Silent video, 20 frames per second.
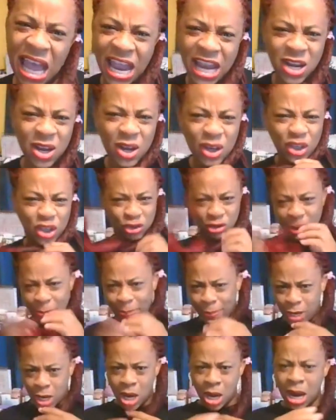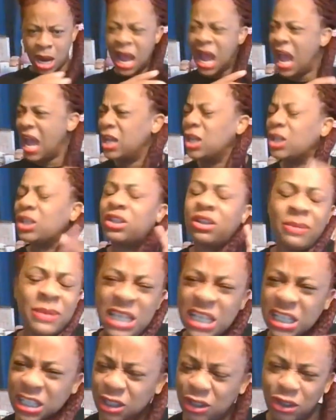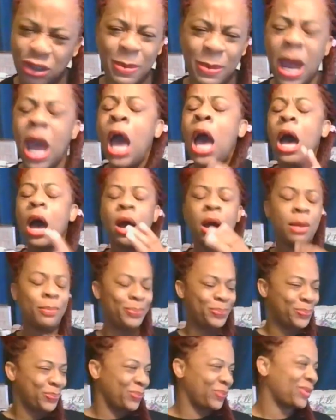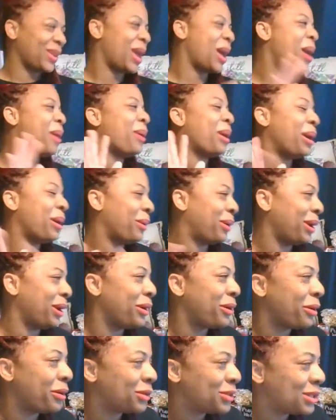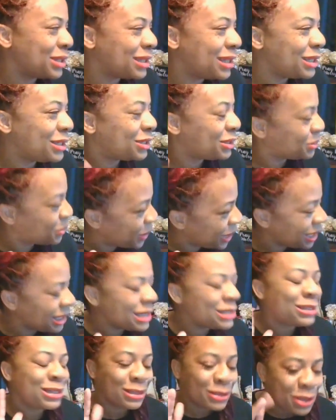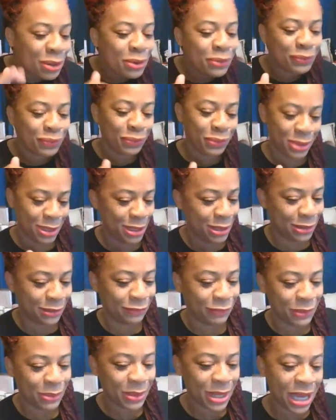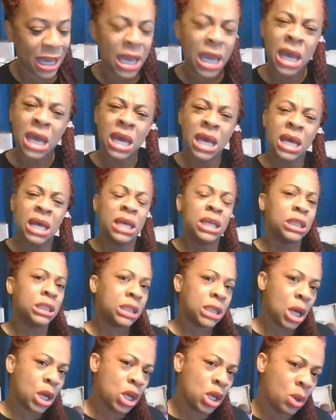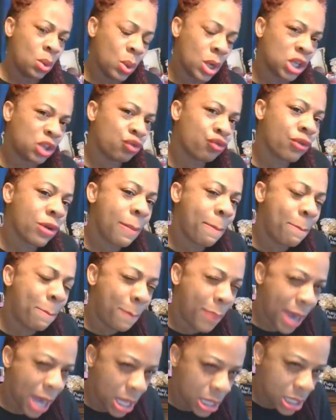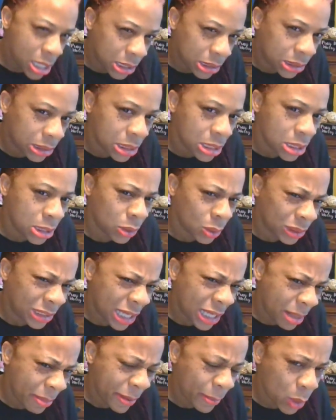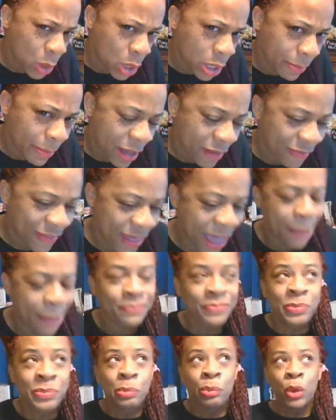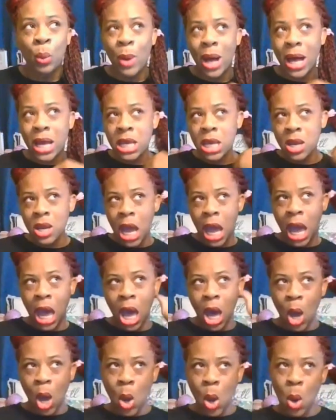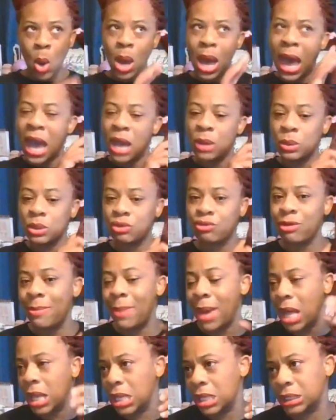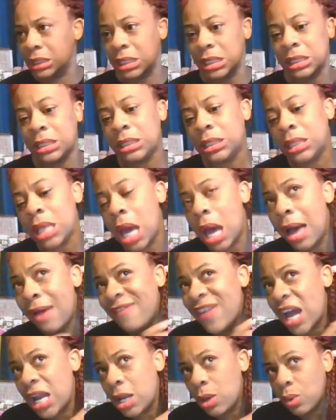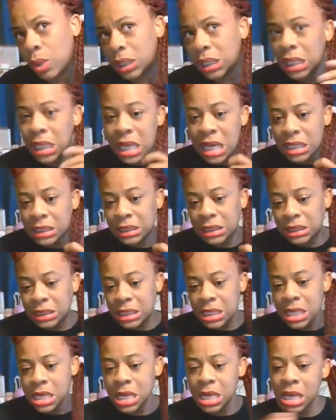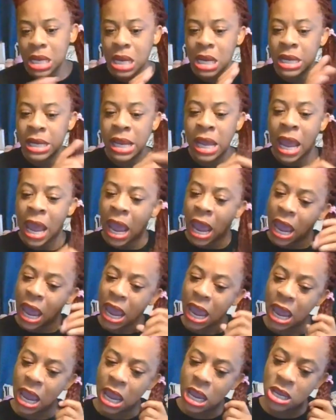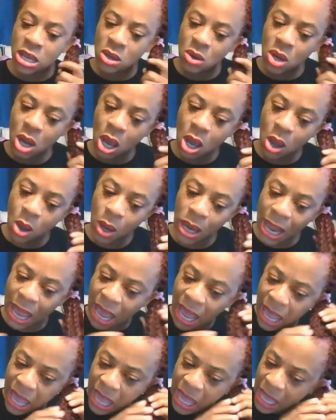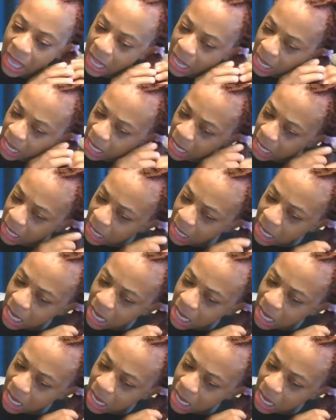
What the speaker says: I ain't no stripper, girl. I ain't no stripper. Okay, girl. Let's just go through the interview, okay? So you was rebellious in school. Tell me more about that. Well, you know, I was rebellious and stuff. I didn't want to listen. And, you know, like,